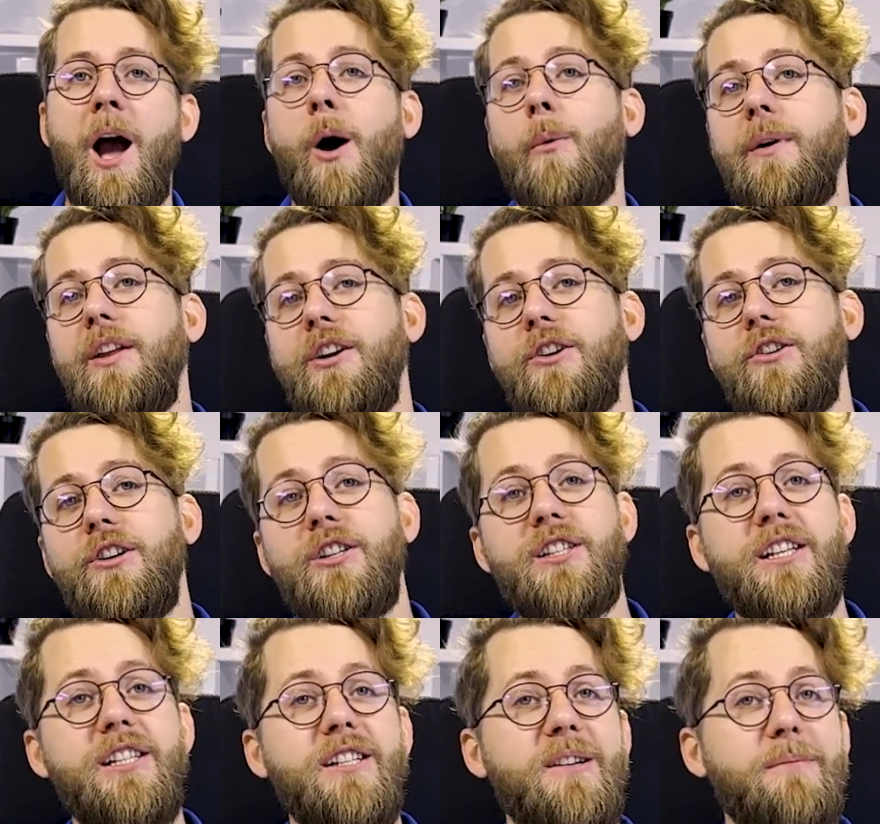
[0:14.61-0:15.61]
Whether you're a
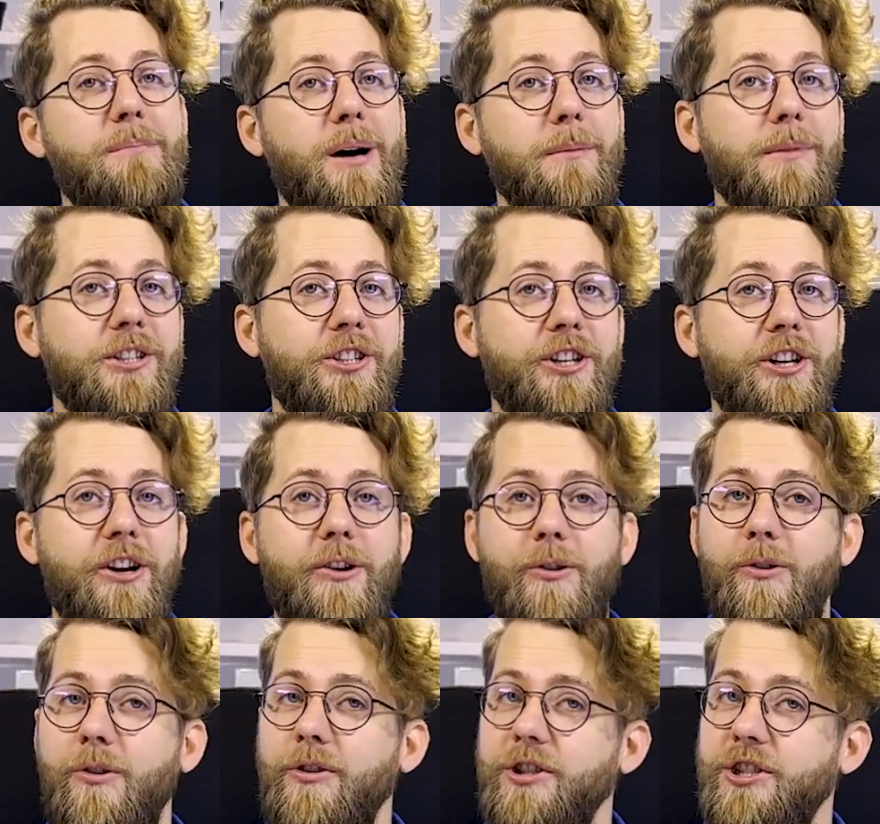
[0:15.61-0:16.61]
seasoned publisher
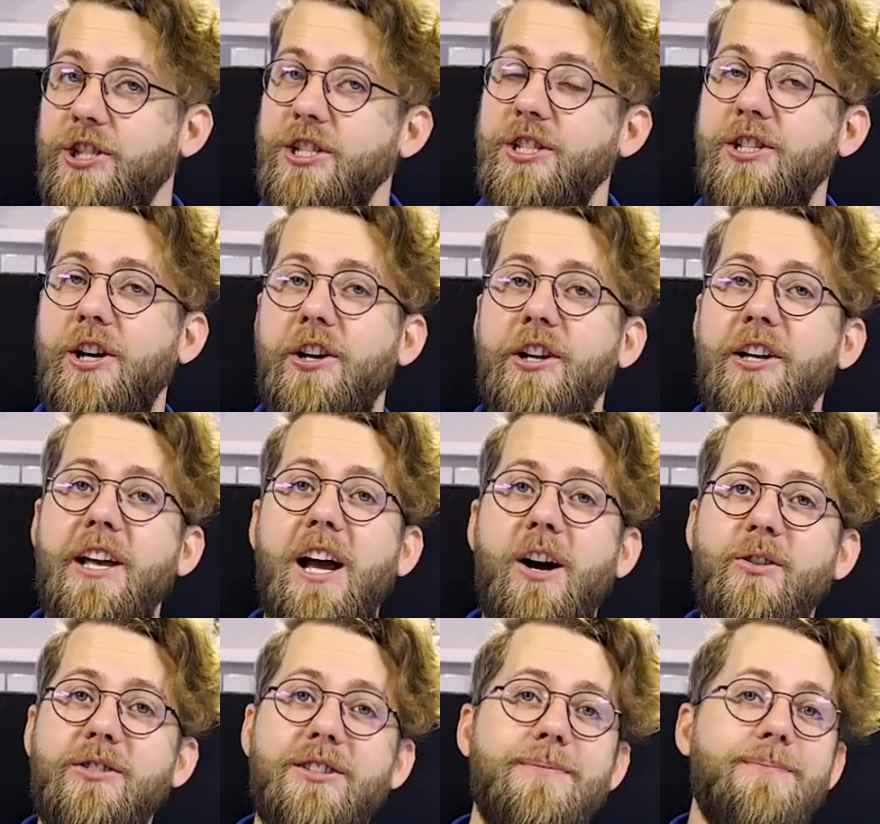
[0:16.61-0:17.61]
or just starting
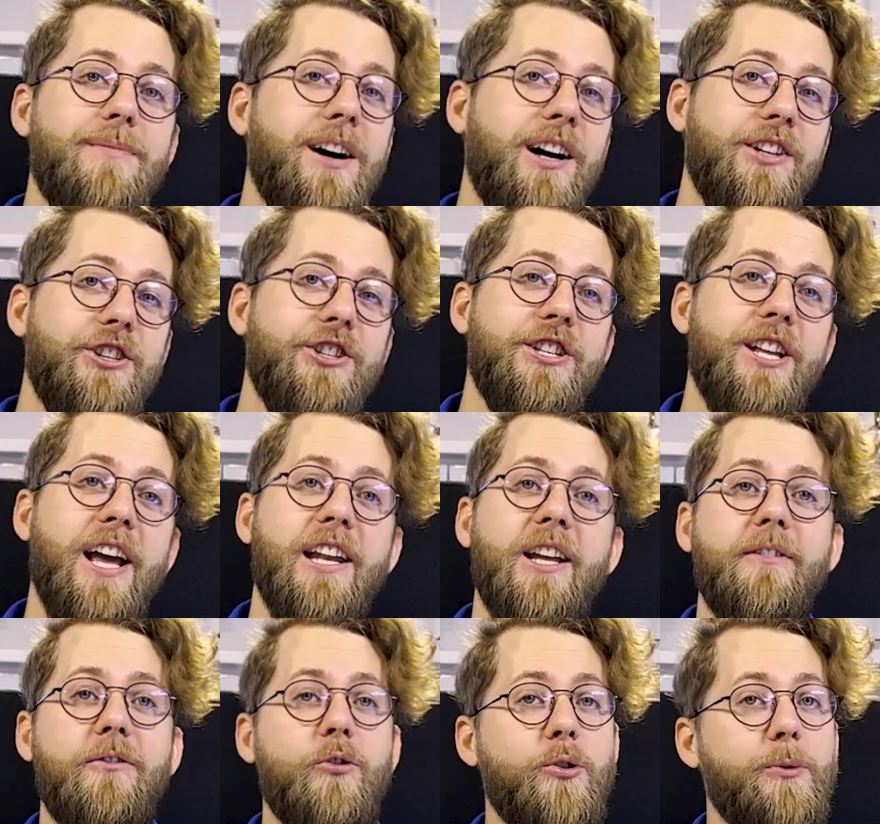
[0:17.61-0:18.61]
out, understanding
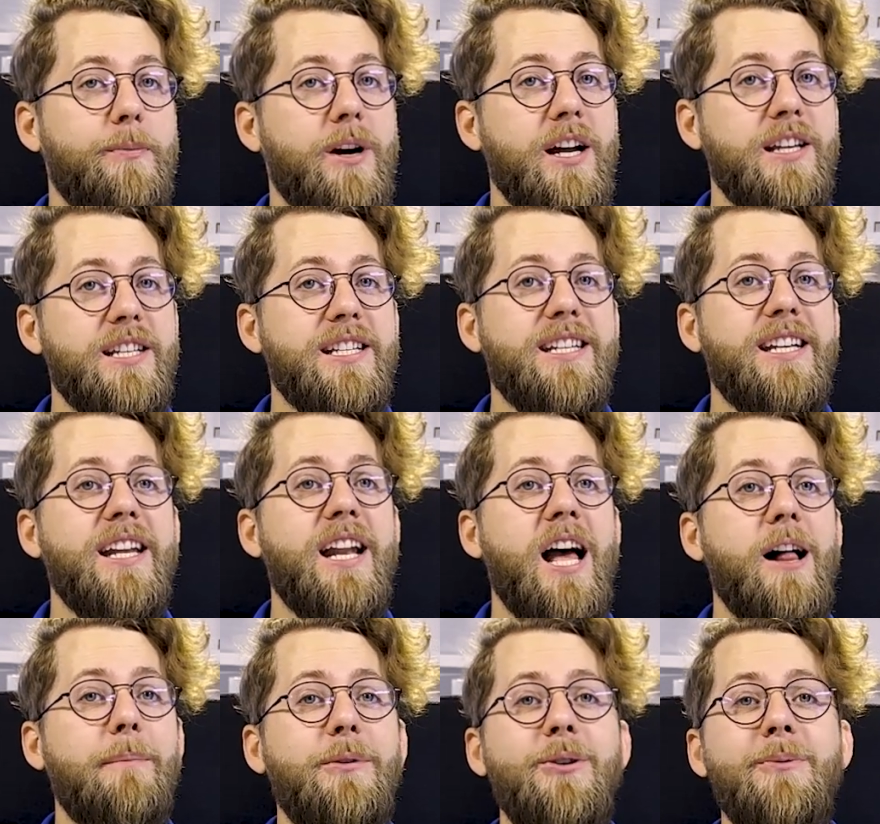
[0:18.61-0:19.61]
floor prices can
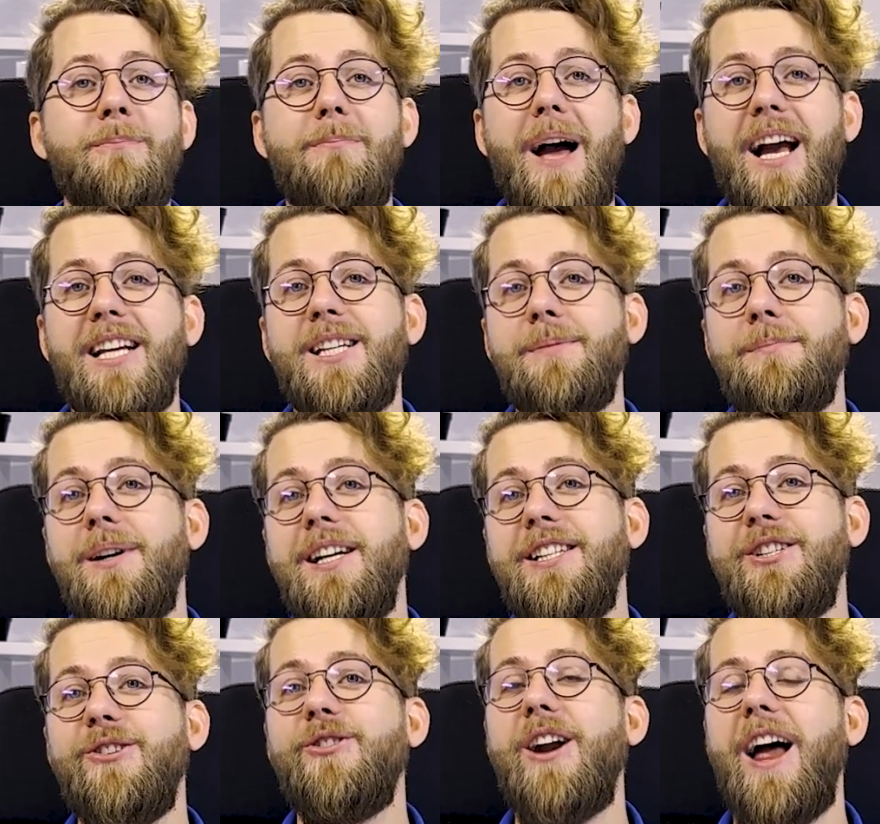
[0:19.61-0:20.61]
help you maximize
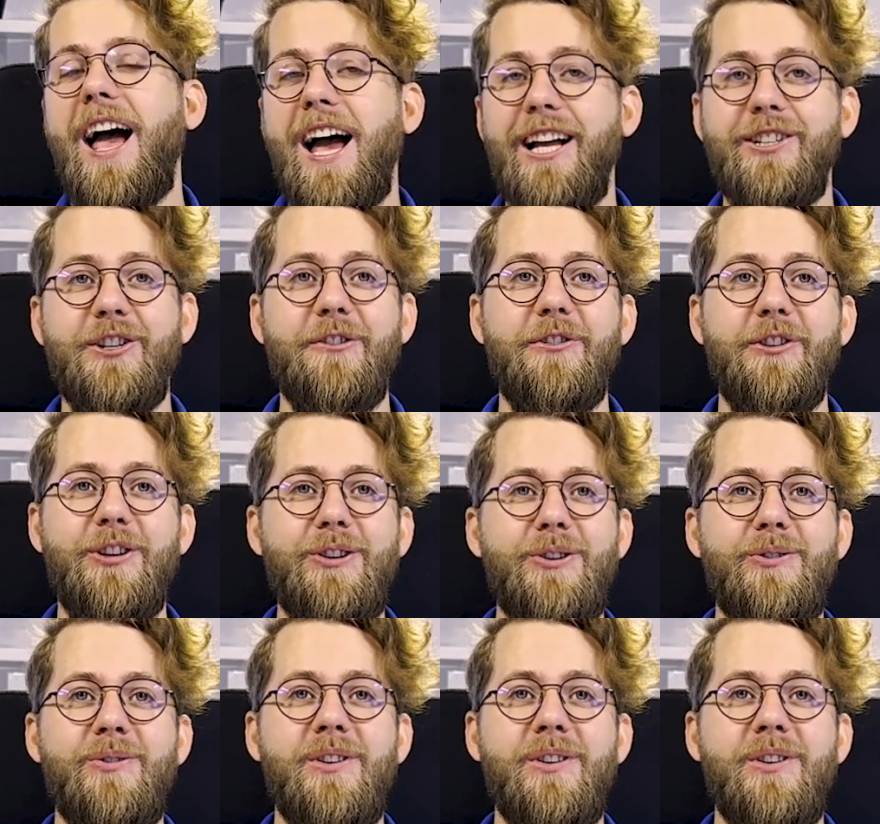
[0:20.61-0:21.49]
your ad revenue.